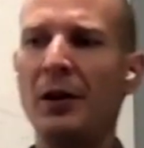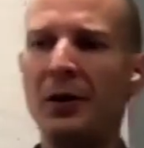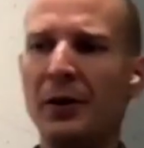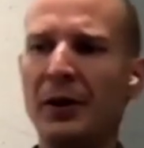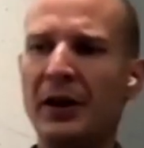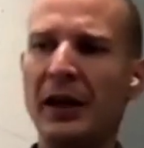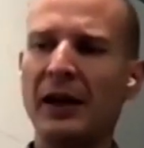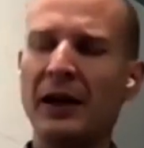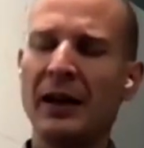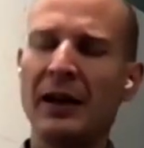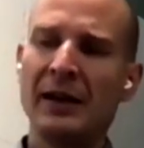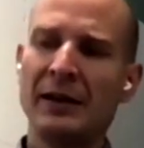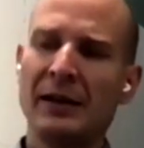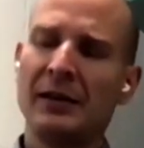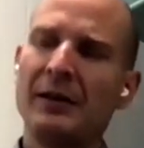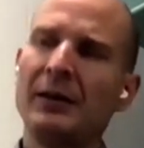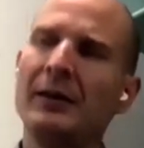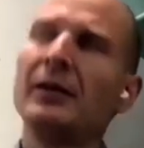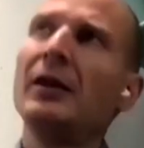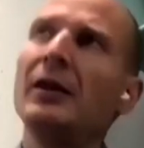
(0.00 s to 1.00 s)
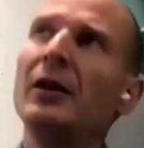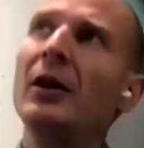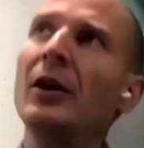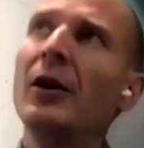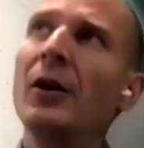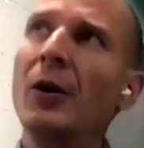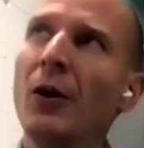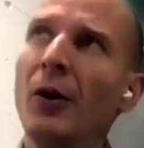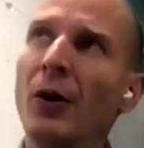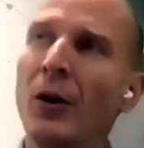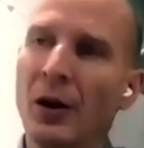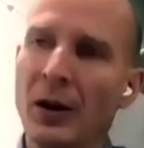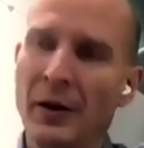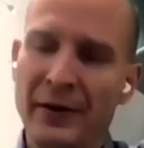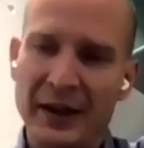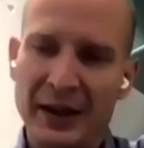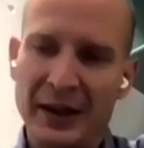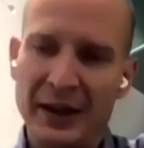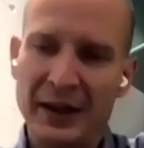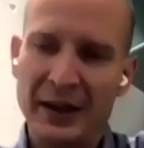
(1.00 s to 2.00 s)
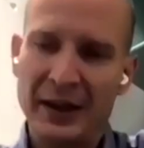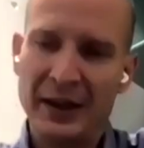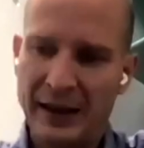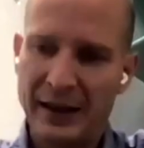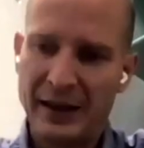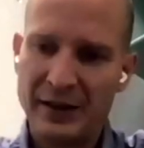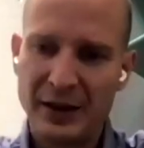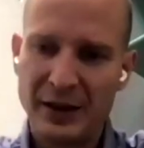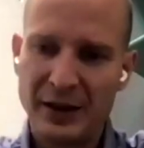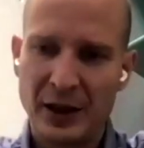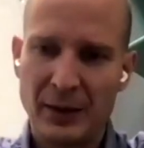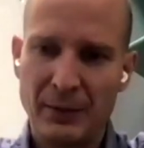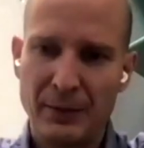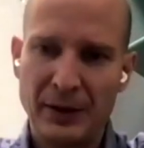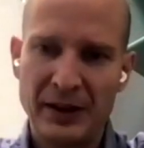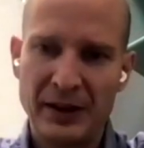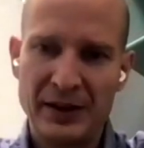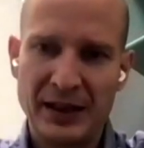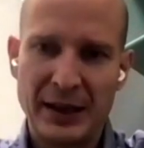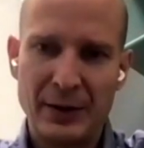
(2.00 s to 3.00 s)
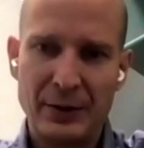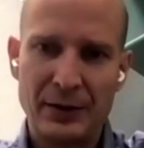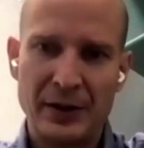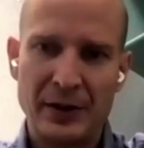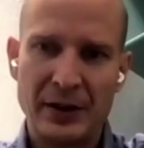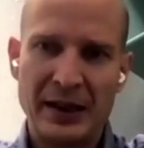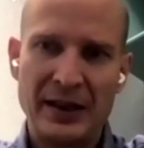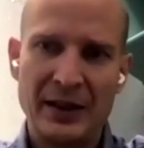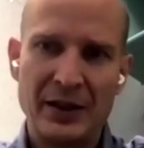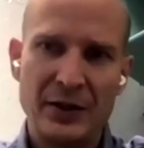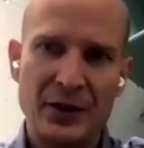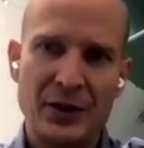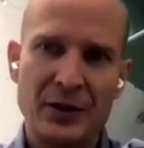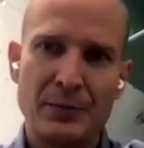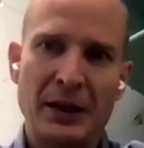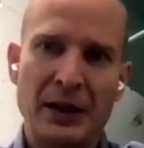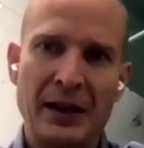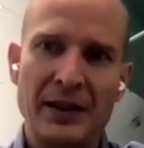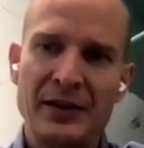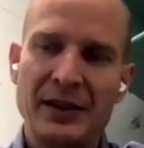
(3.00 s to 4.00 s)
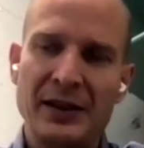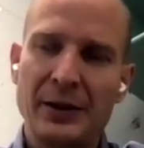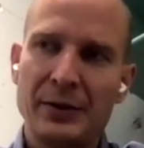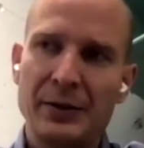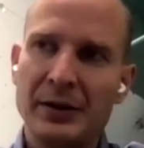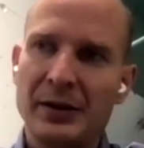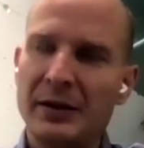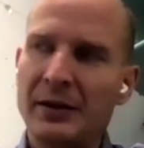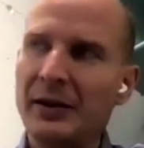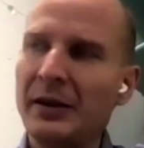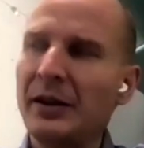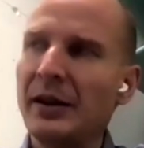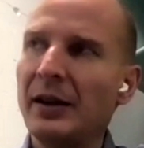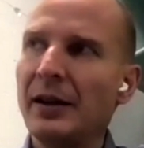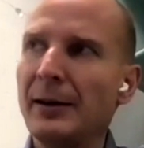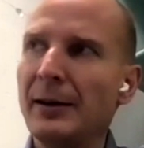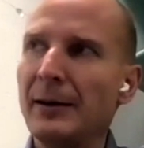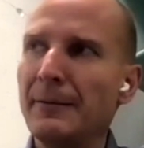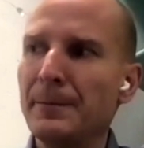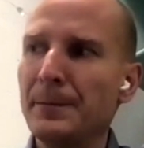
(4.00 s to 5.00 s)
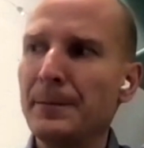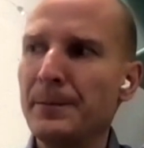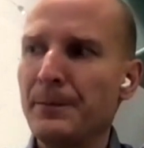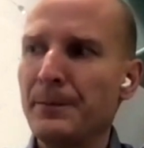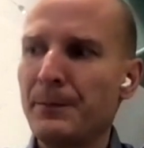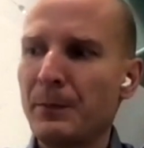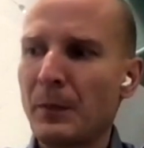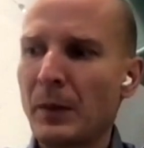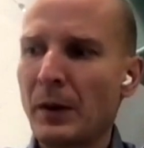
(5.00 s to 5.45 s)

looking at all of these energy companies out there, energy suppliers out there, um,